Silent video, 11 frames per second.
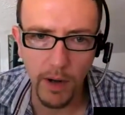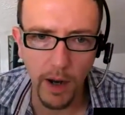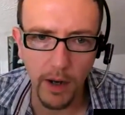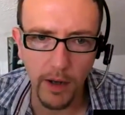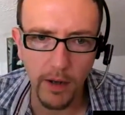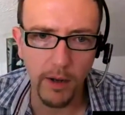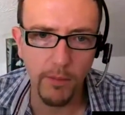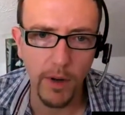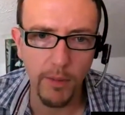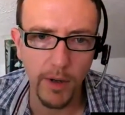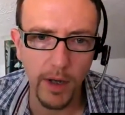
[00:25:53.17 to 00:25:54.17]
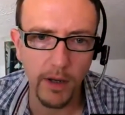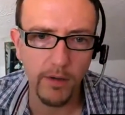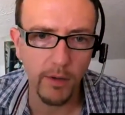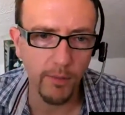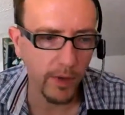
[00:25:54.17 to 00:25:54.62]
And maybe
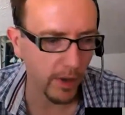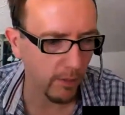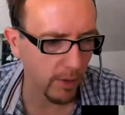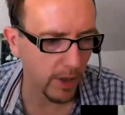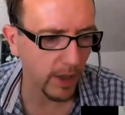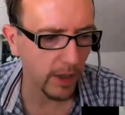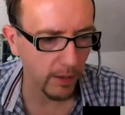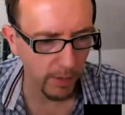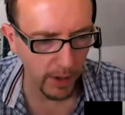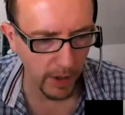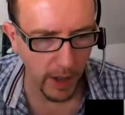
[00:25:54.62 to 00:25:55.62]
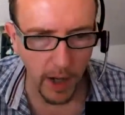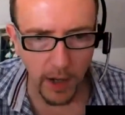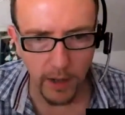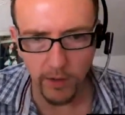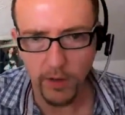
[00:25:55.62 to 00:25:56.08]
that's something that we need to be
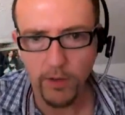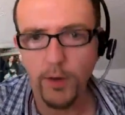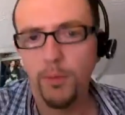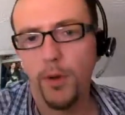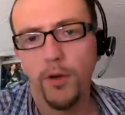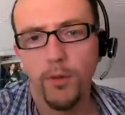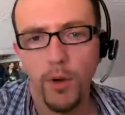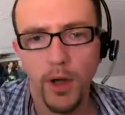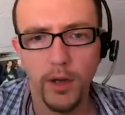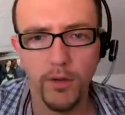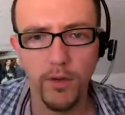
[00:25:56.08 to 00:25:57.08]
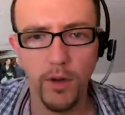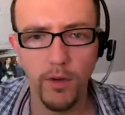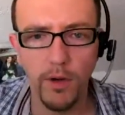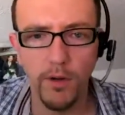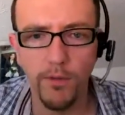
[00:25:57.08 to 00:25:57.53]
considering both ways.
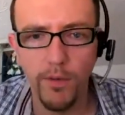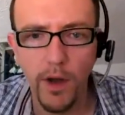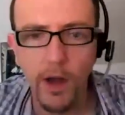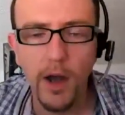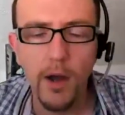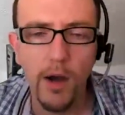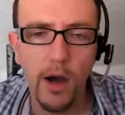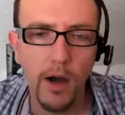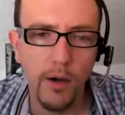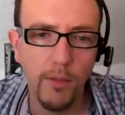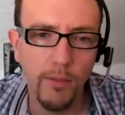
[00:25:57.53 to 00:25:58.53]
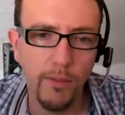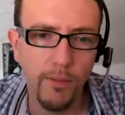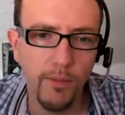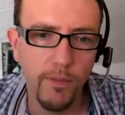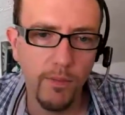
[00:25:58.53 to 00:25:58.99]
So if
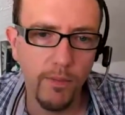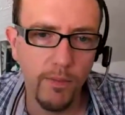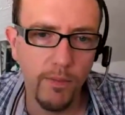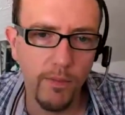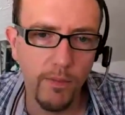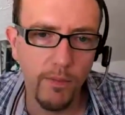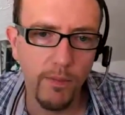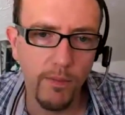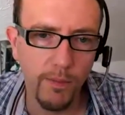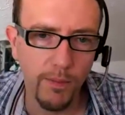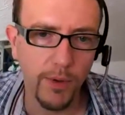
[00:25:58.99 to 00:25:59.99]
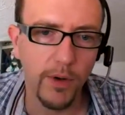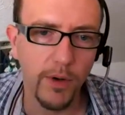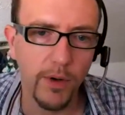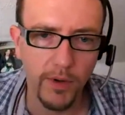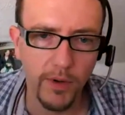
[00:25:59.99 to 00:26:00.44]
but obviously
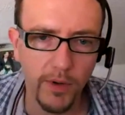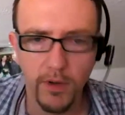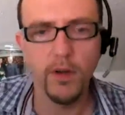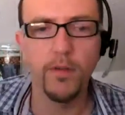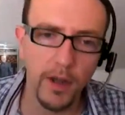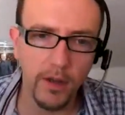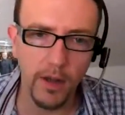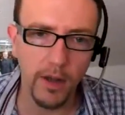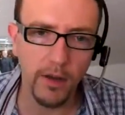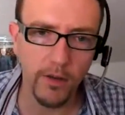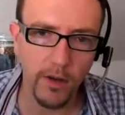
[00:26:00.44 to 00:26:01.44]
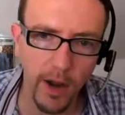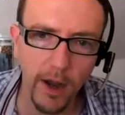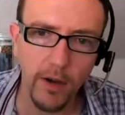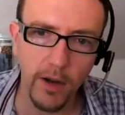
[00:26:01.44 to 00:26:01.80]
there's an overhead to that. So